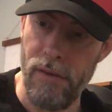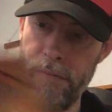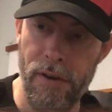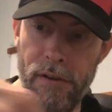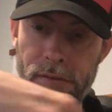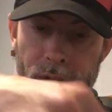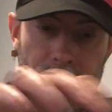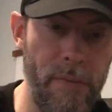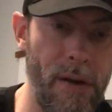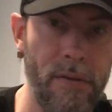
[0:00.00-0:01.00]
very excited
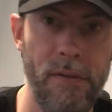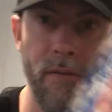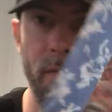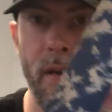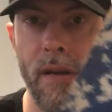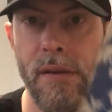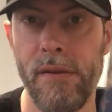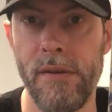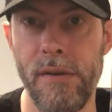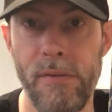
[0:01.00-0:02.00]
about this find,
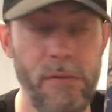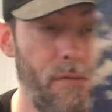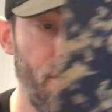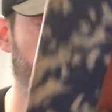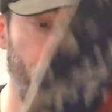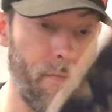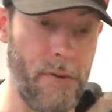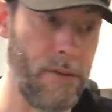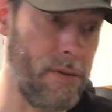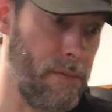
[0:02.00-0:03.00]
and it was
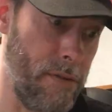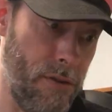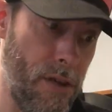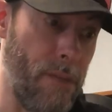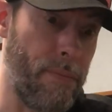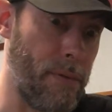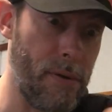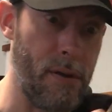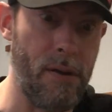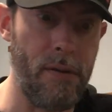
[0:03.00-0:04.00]
relatively cheap.
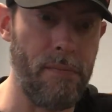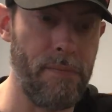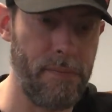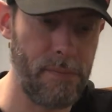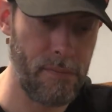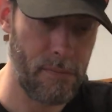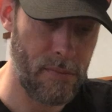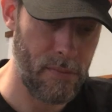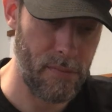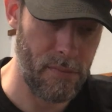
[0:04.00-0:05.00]
Um,
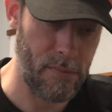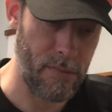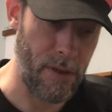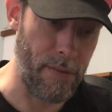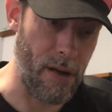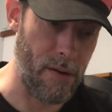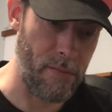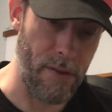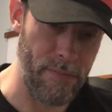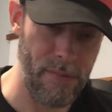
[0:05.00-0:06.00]
I mean, I don't,
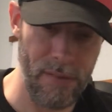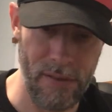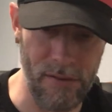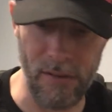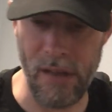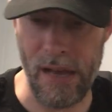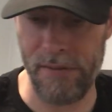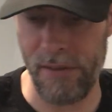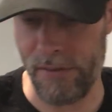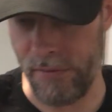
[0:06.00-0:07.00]
I'm, there's a lot, I
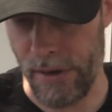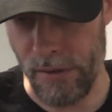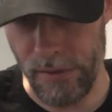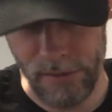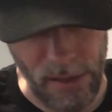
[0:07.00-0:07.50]
see this record all the